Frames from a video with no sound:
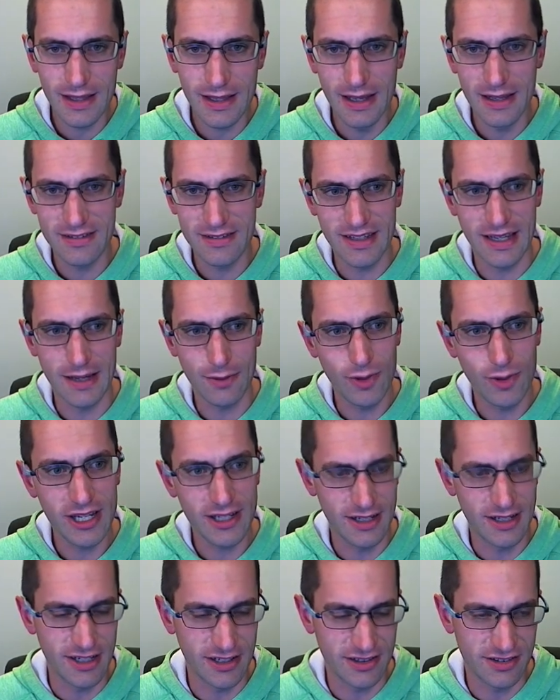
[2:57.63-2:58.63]
So yeah,
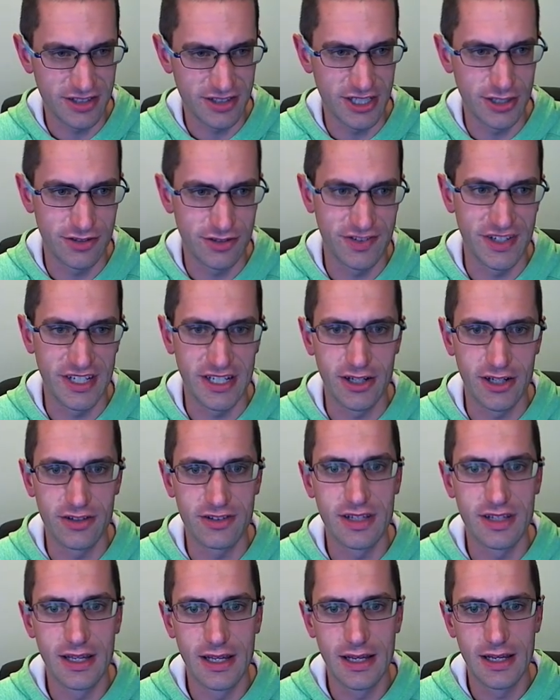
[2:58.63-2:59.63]
weekly Linux news videos,
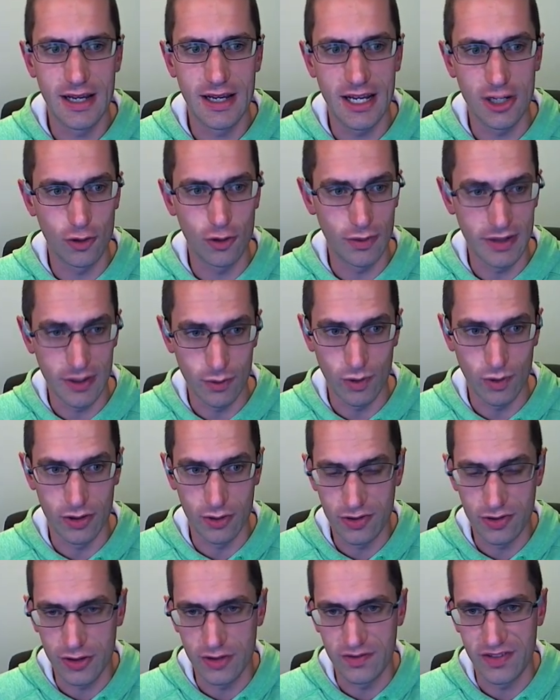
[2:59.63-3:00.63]
and normally one or
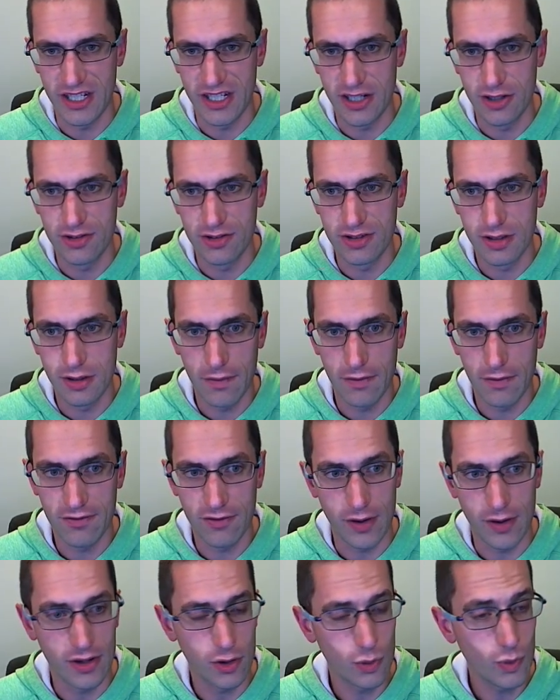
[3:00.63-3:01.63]
two videos
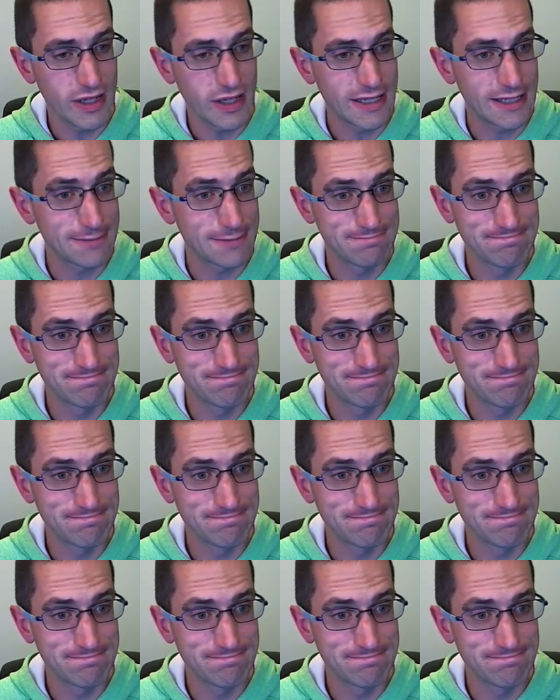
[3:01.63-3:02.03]
throughout the week.